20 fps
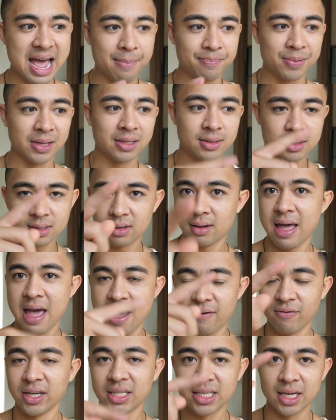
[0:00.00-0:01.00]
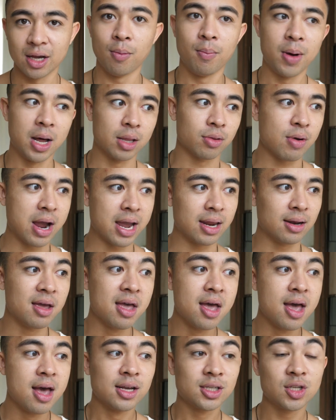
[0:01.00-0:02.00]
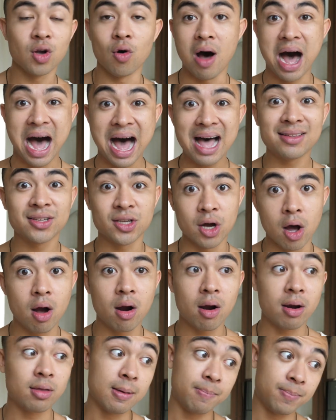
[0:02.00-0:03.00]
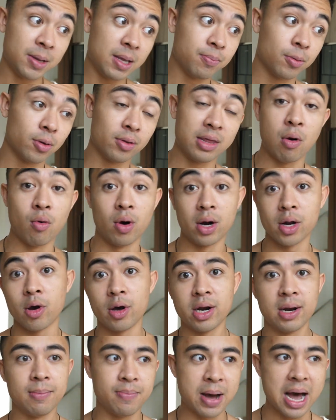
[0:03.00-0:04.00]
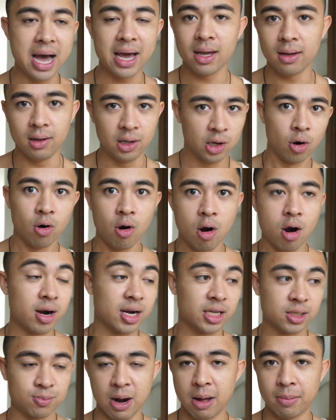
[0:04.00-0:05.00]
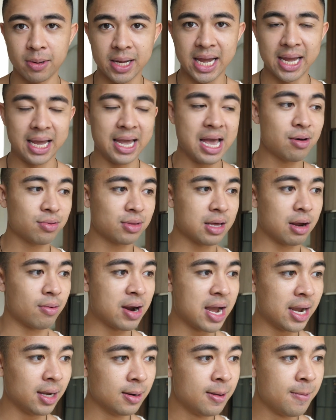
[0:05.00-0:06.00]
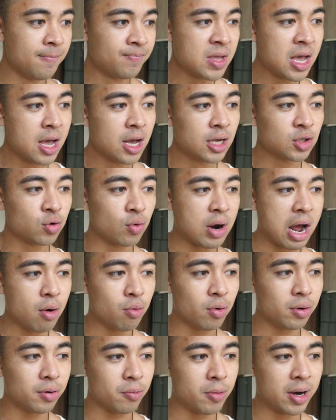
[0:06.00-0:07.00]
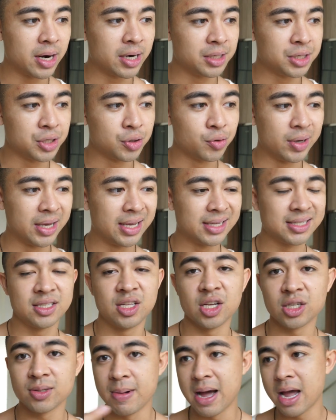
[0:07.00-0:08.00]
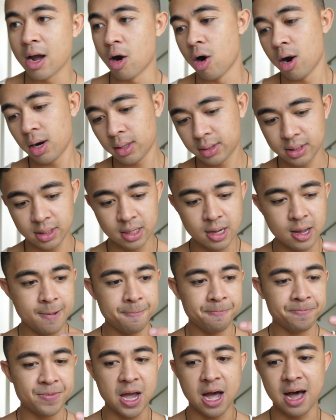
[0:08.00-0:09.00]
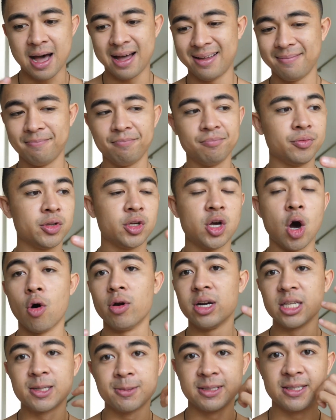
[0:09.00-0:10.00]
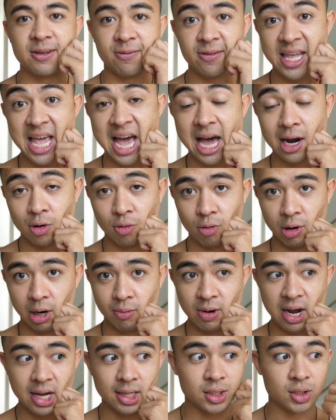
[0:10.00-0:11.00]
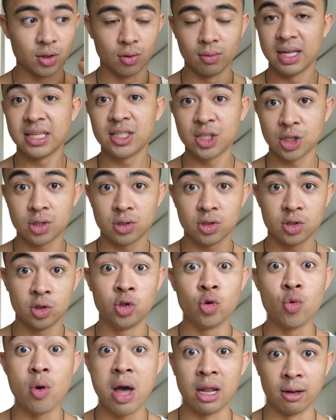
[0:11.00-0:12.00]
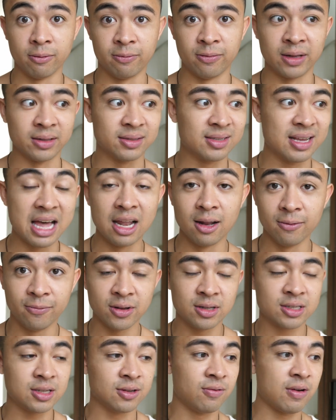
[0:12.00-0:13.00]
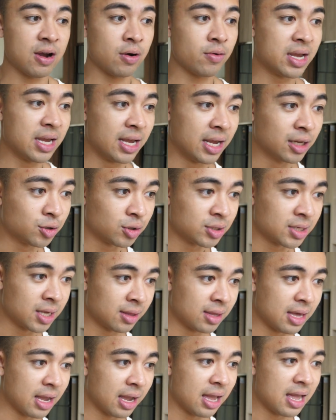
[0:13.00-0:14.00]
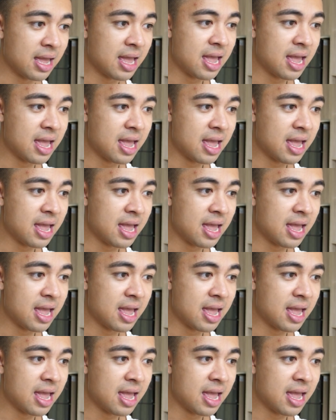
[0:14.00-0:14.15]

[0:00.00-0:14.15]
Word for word: happens every single month, right? So odds are the people that want to go ahead and buy your art is probably hanging out there, right? So what I would want to do is does my art uh, go in a specific category, right? So let's just do elephants. Elephants is a very interesting thing.